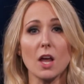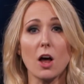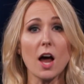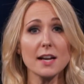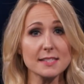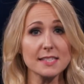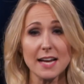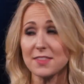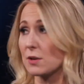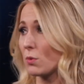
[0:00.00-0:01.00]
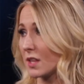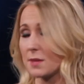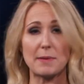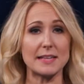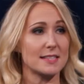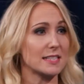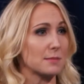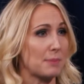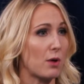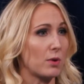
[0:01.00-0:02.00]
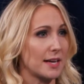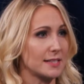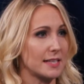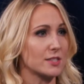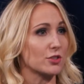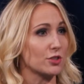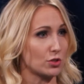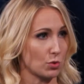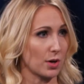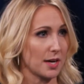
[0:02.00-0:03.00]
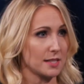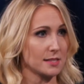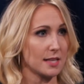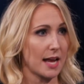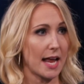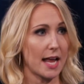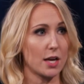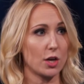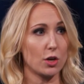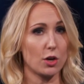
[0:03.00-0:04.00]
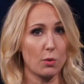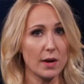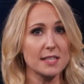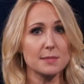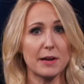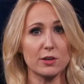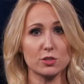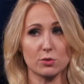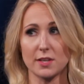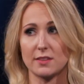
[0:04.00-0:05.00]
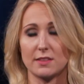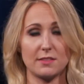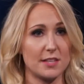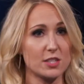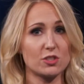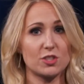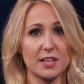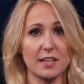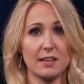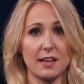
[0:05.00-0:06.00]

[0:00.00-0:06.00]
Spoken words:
Honestly, I think one of the best things about one-night stands are the stories, and no one has a better story than this chick in